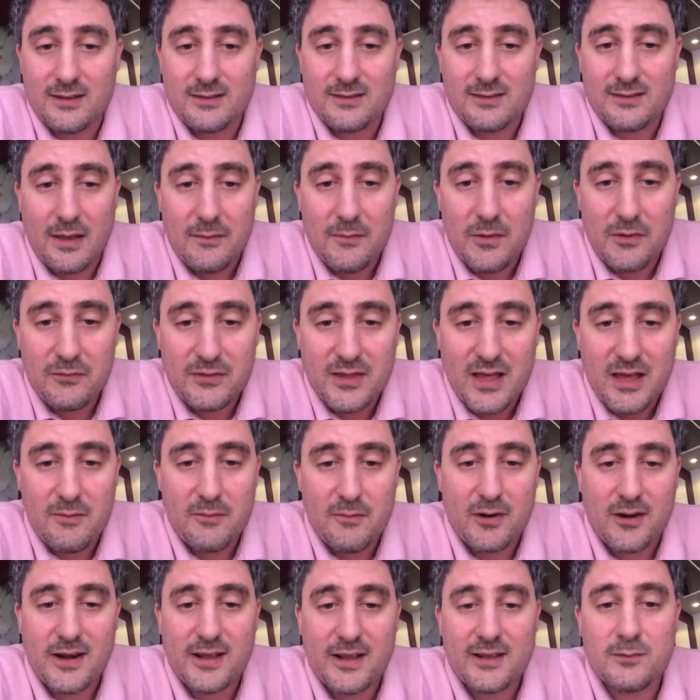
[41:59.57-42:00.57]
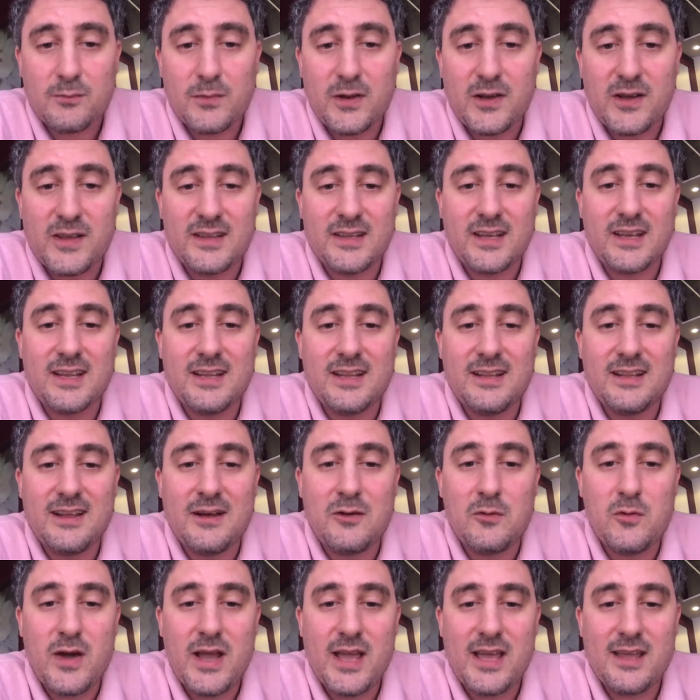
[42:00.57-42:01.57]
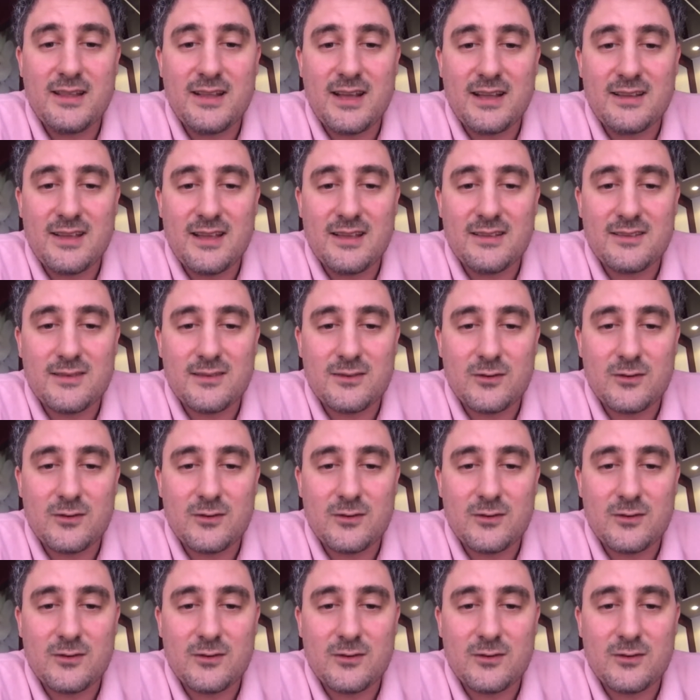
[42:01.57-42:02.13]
Some of them are exploiting in a way that it's